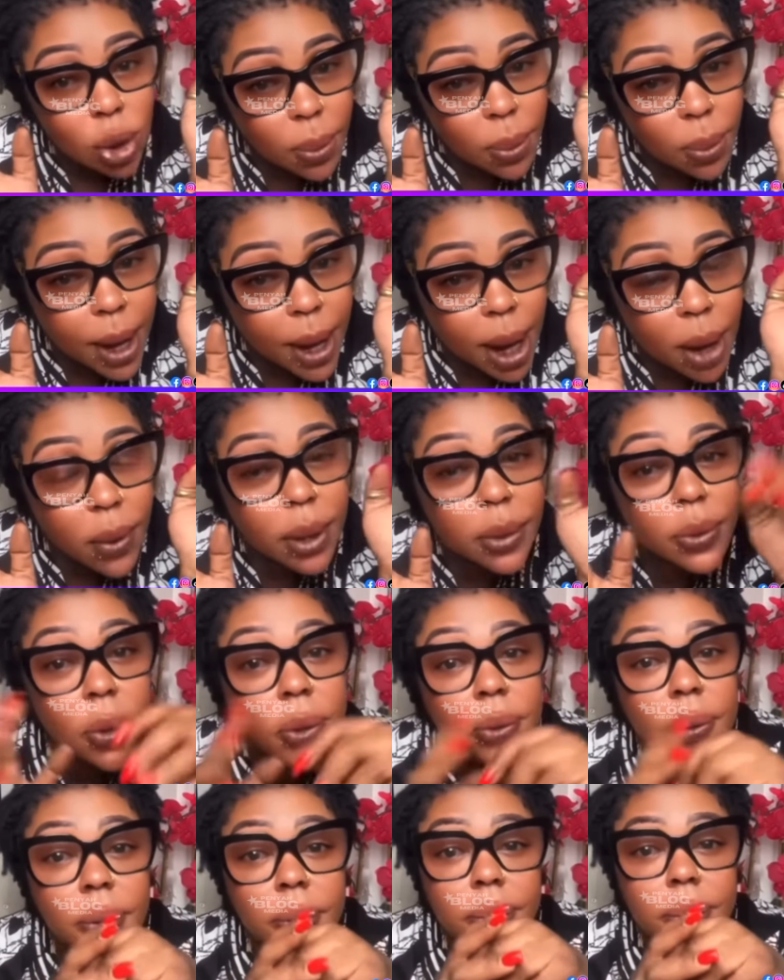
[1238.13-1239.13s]
So be a
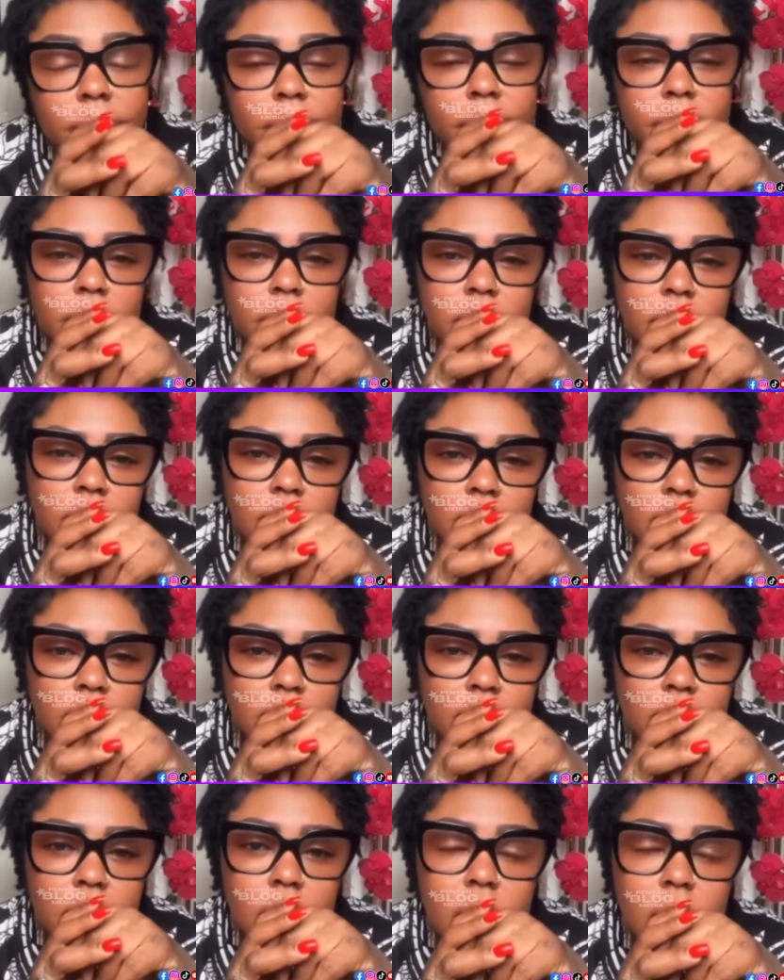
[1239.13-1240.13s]
what?
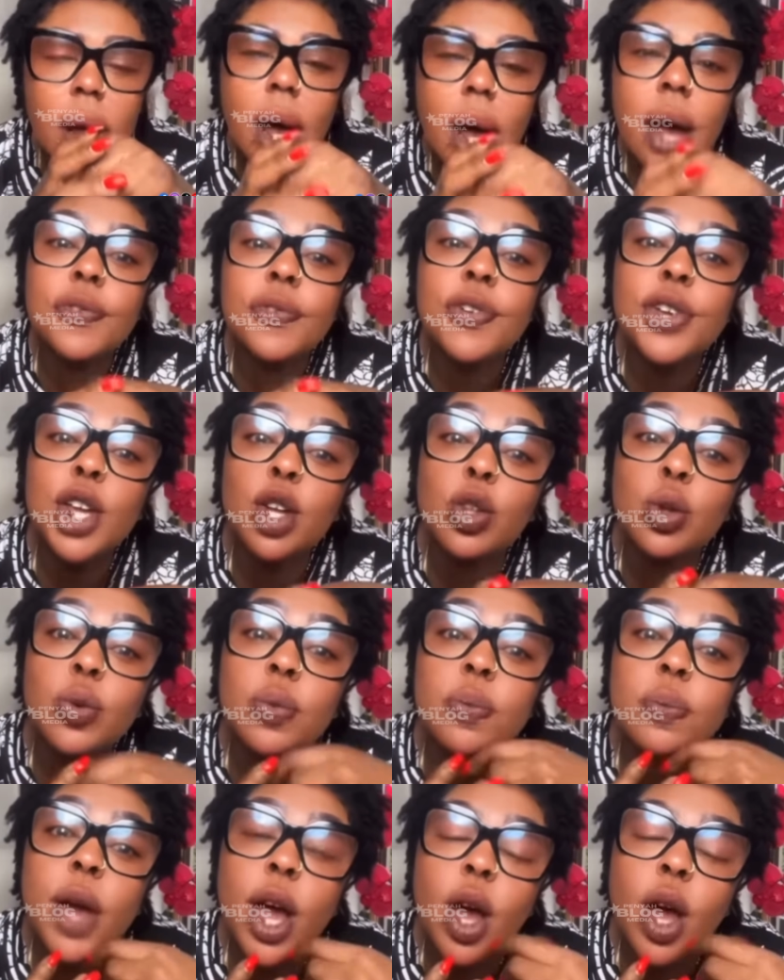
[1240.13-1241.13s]
I feel the
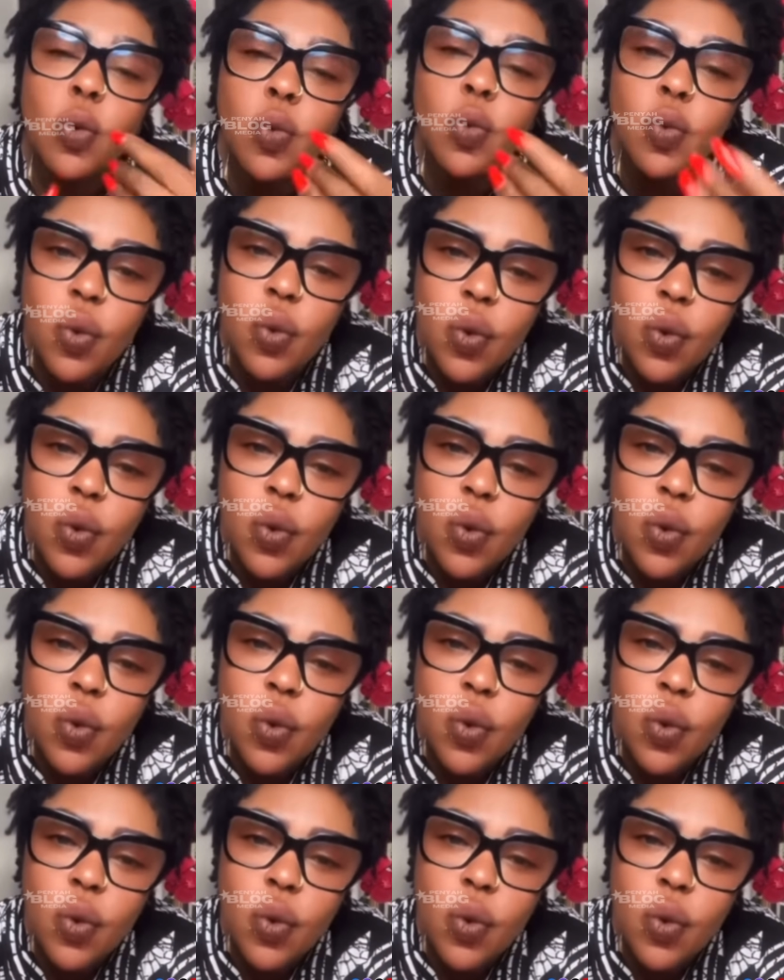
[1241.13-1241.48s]
Lumba.